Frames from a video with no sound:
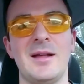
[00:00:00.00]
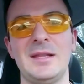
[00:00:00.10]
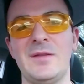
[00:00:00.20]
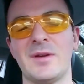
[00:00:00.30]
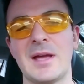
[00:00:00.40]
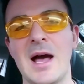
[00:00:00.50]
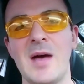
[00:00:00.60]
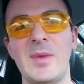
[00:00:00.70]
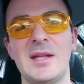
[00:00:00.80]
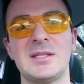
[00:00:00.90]
leave a
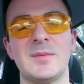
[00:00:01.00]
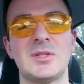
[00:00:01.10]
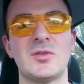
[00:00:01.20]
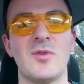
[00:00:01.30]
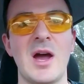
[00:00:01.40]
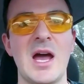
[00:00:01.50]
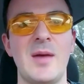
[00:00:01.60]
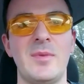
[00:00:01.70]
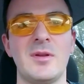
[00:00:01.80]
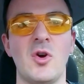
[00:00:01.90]
comment,
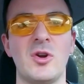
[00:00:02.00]
subscribe,